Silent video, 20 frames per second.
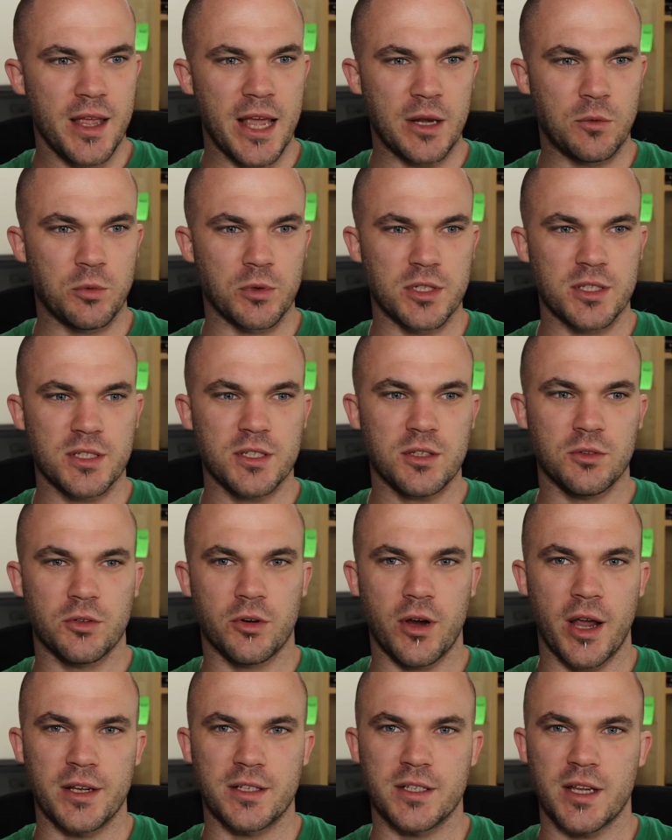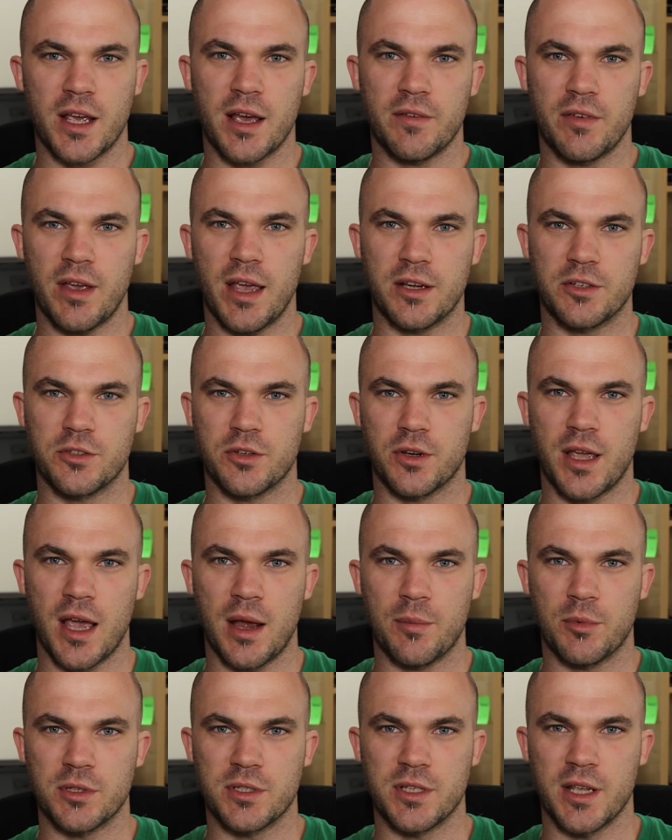it was still great to have extra
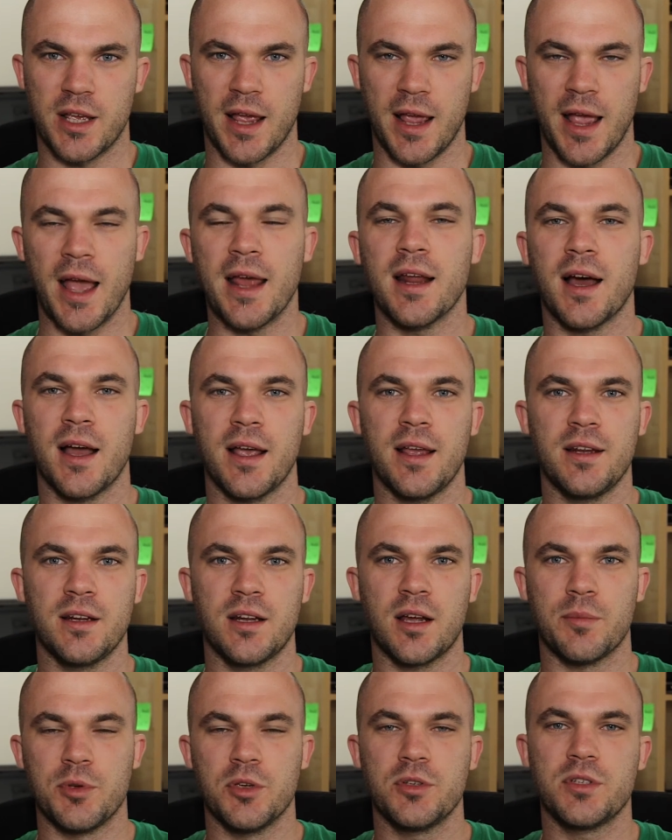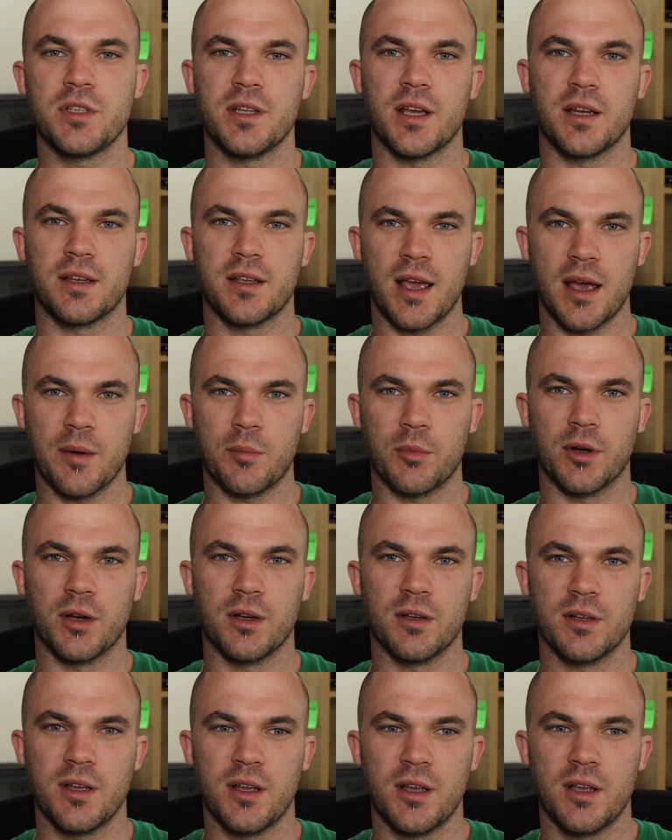cameras there, and I ended up using that
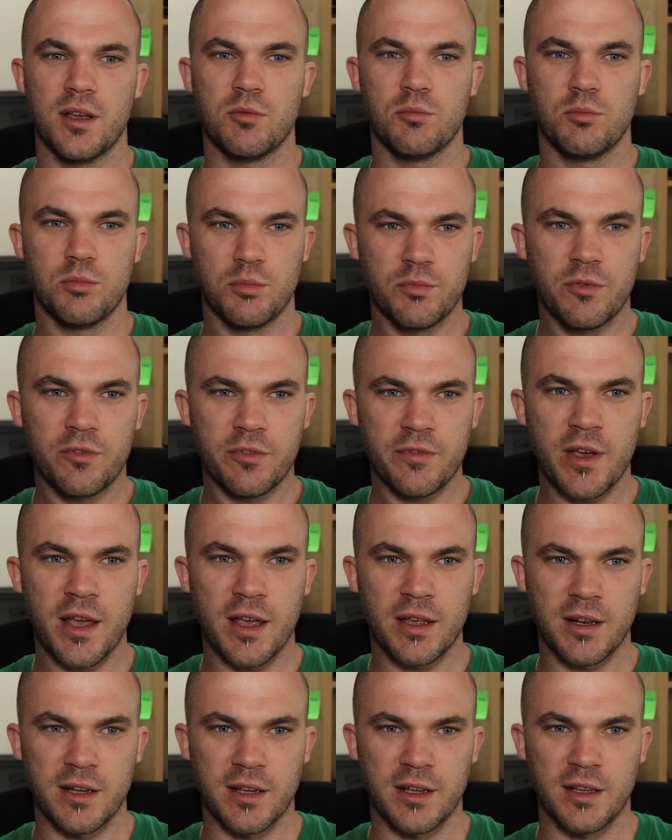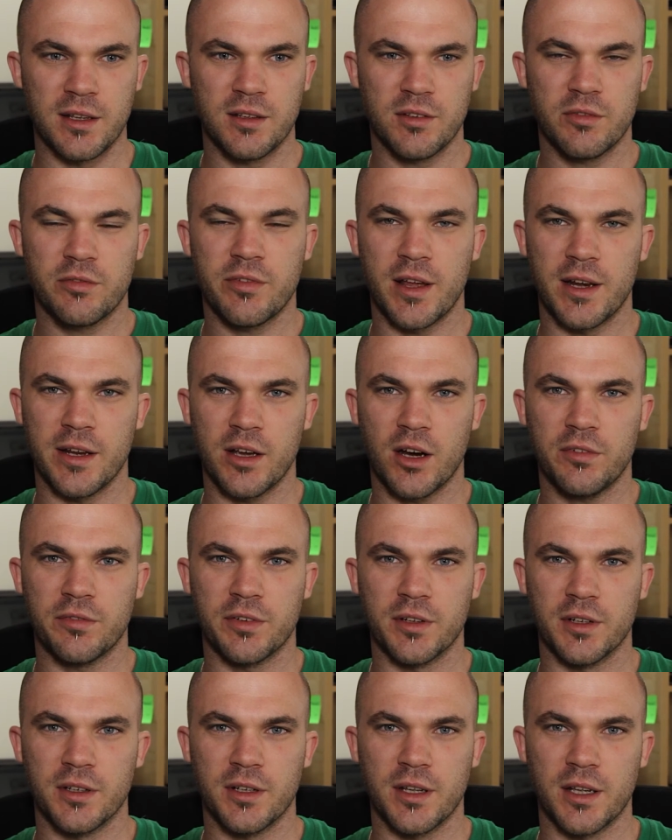camera fairly
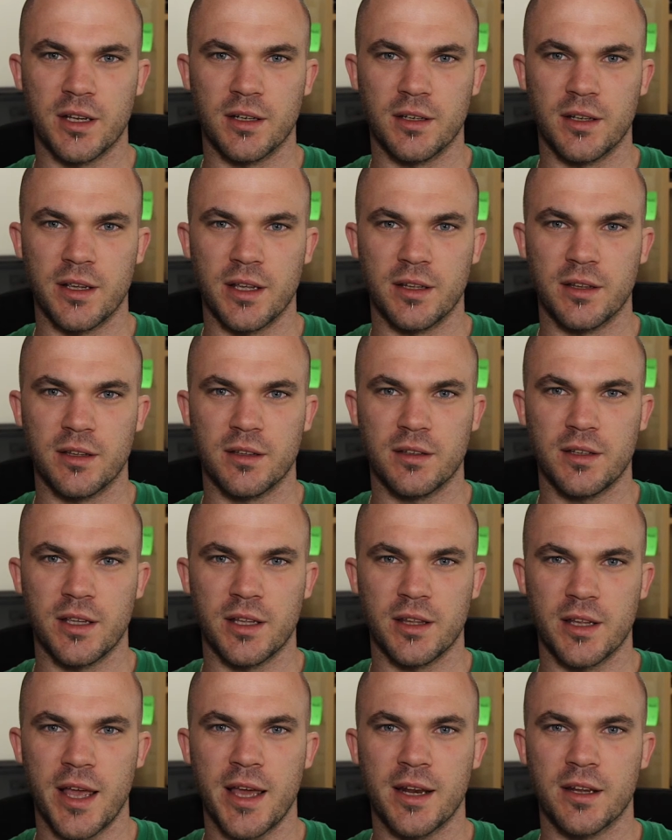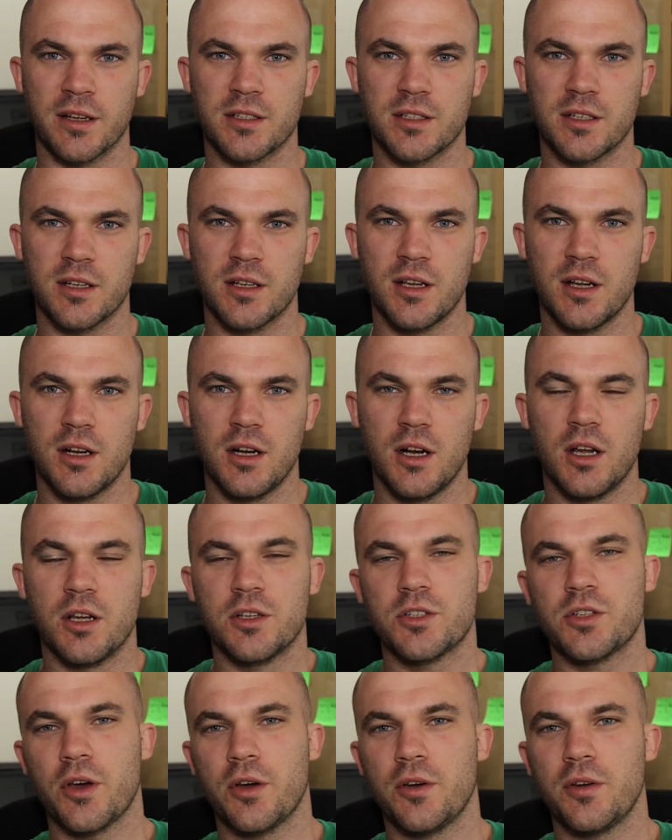often in the edit.
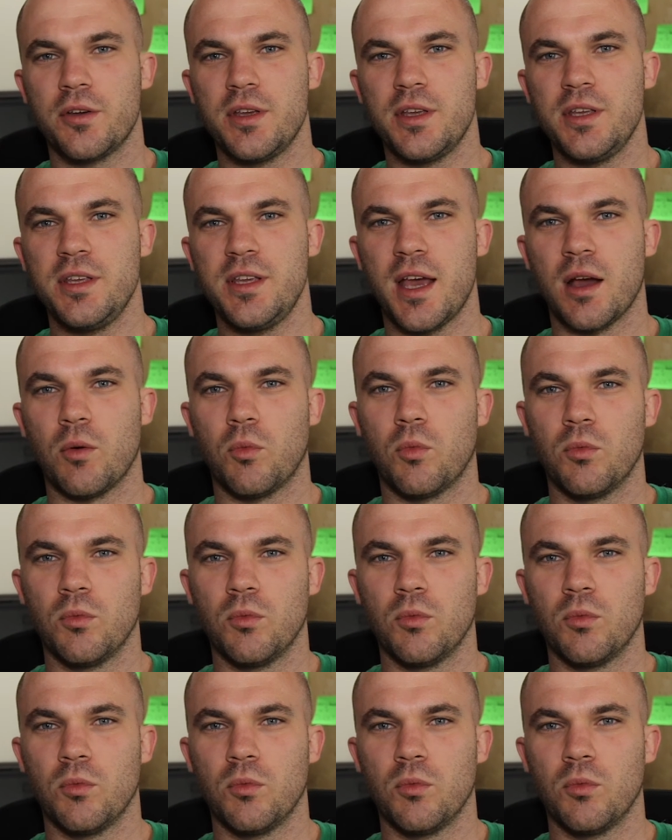So yeah,